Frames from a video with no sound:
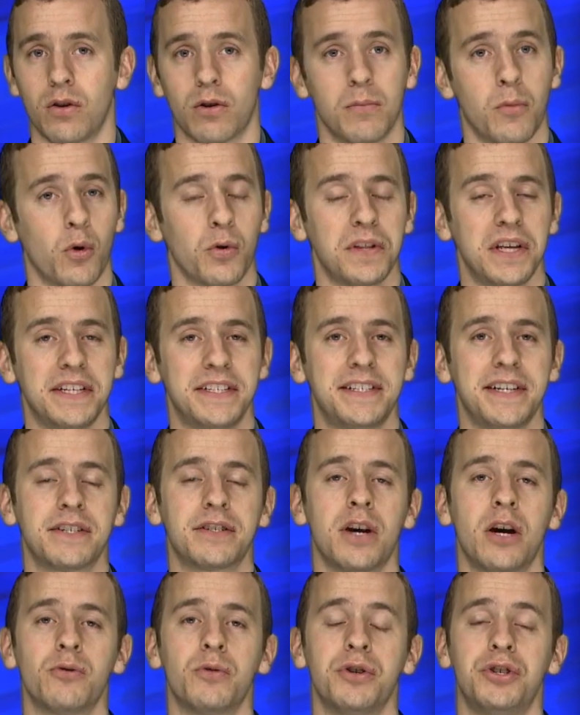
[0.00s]
or more than
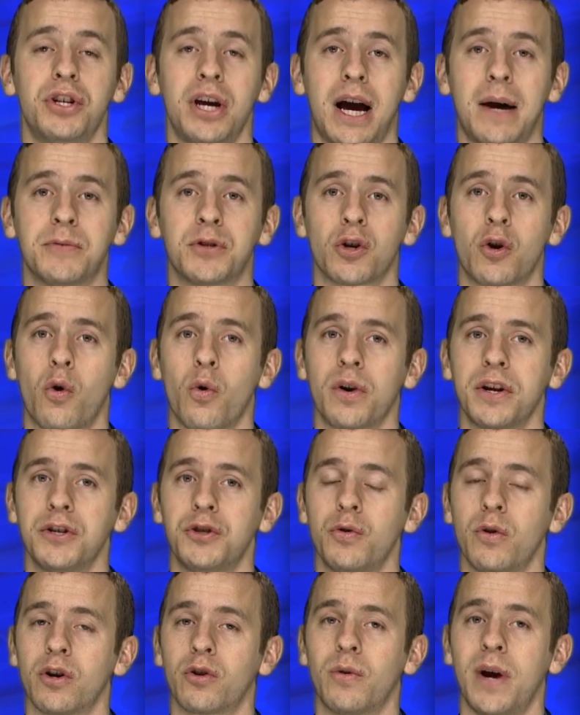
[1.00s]
600 jobs, according
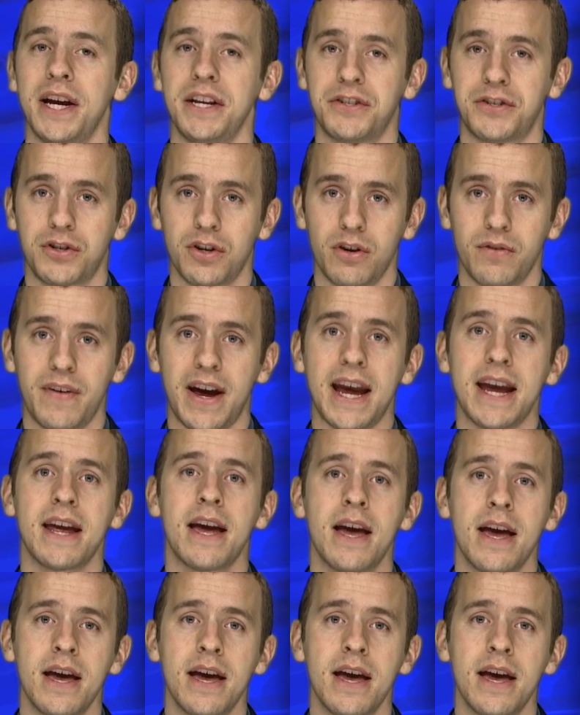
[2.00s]
to a Crain survey.